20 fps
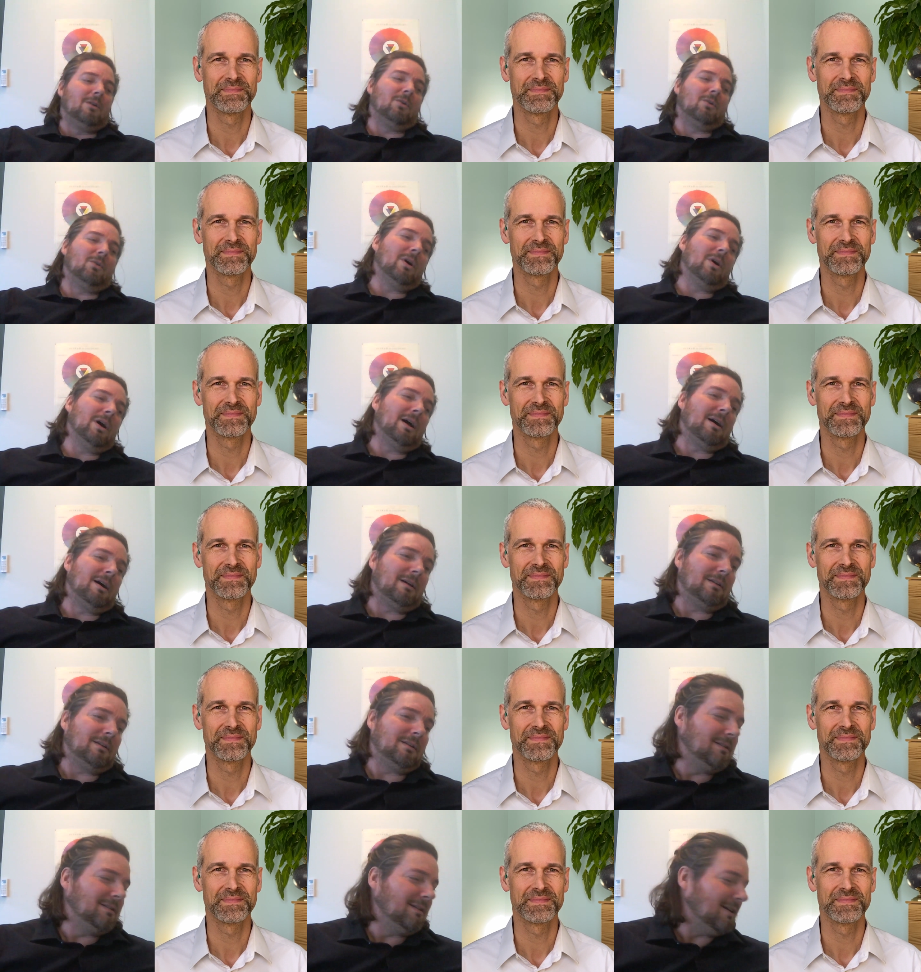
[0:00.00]

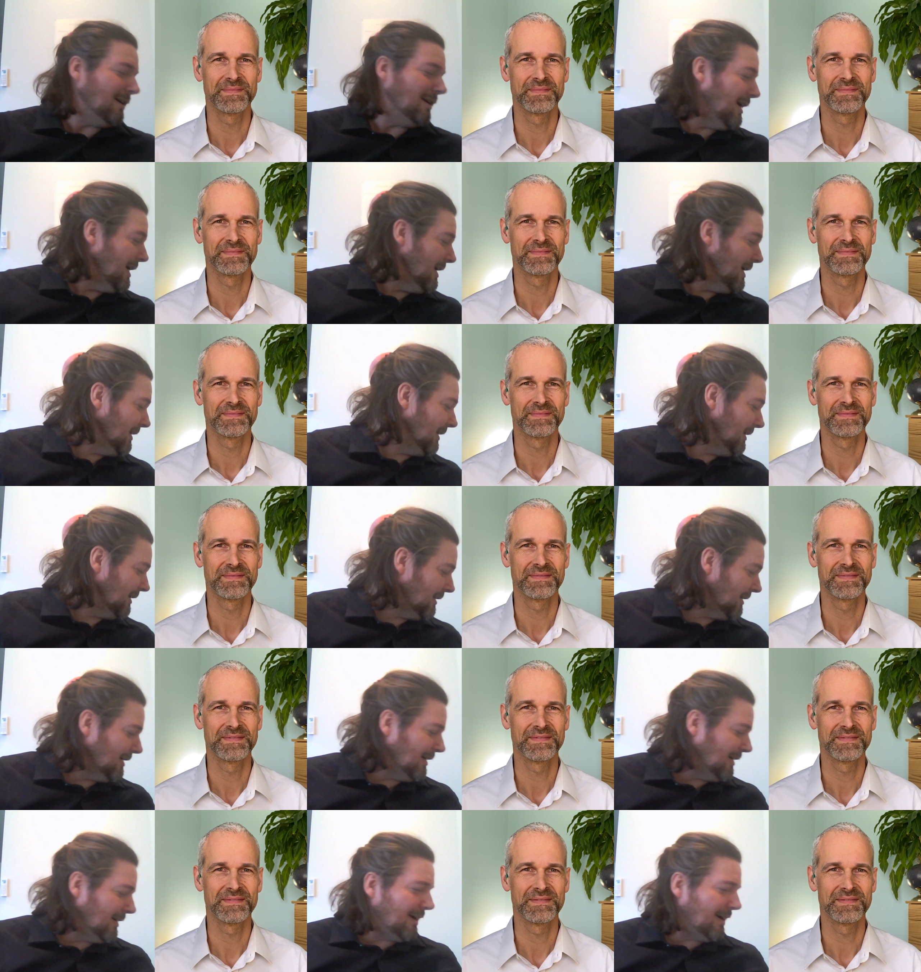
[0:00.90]
Speaker 1: Well, I
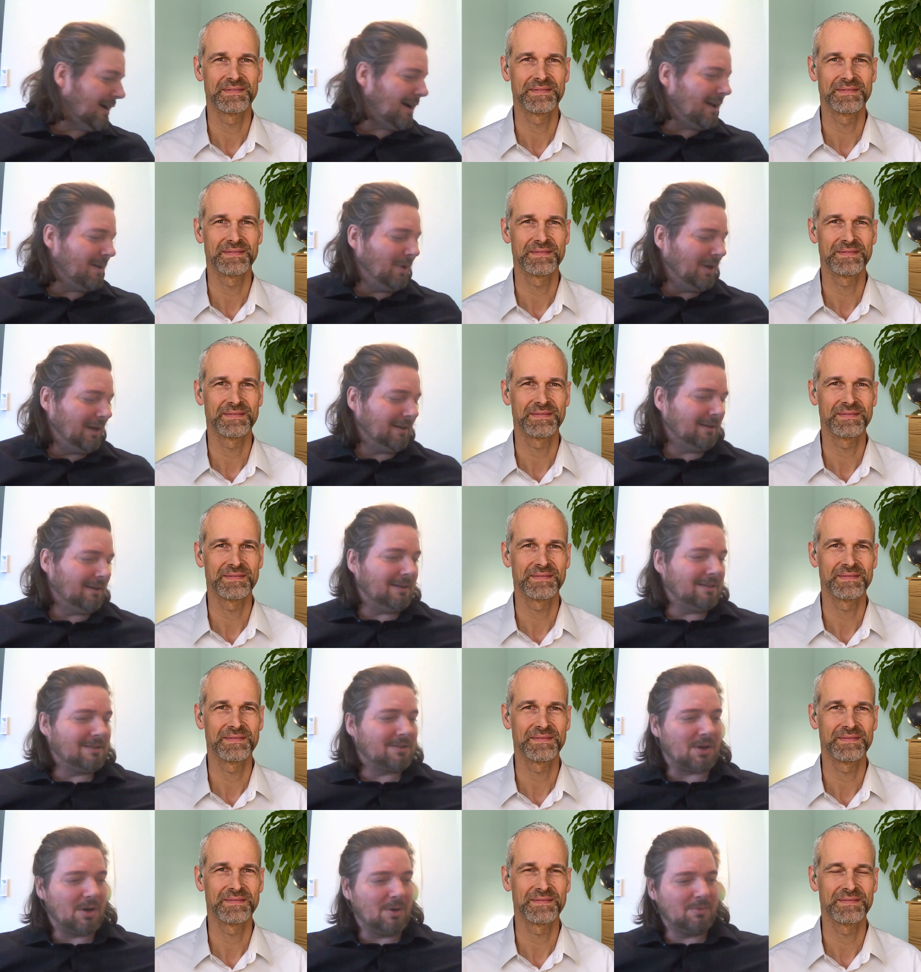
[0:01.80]
mean,
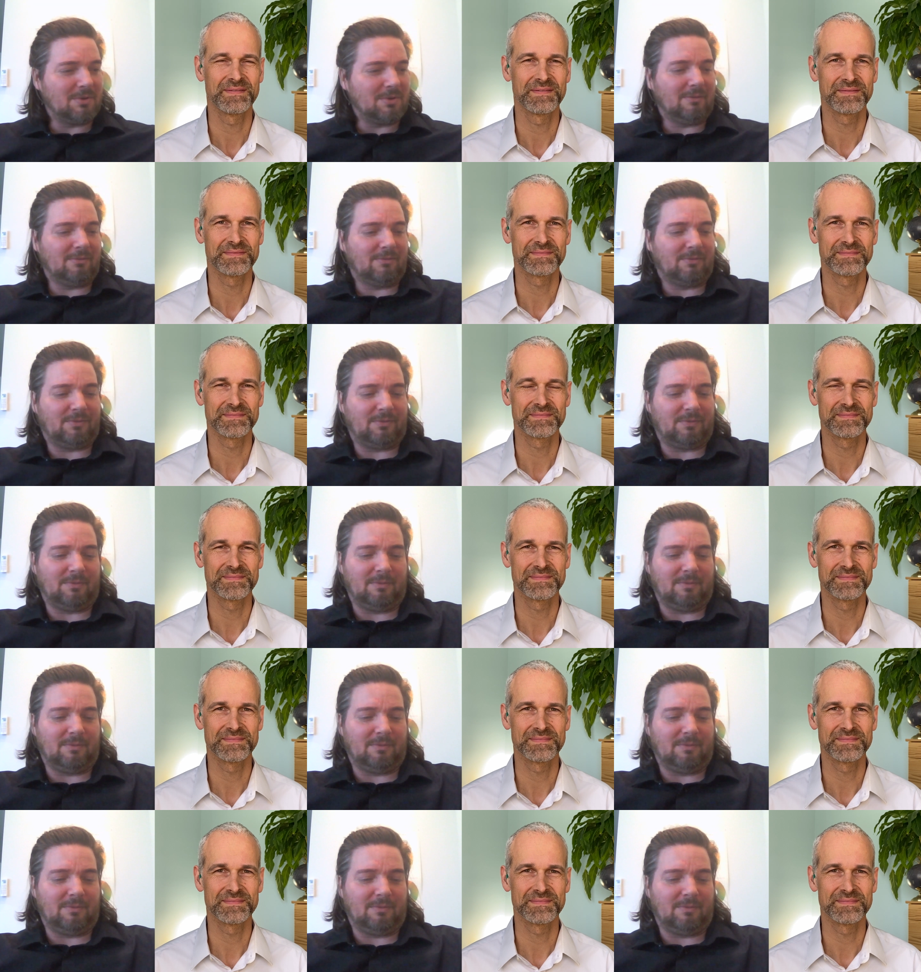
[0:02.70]
in terms of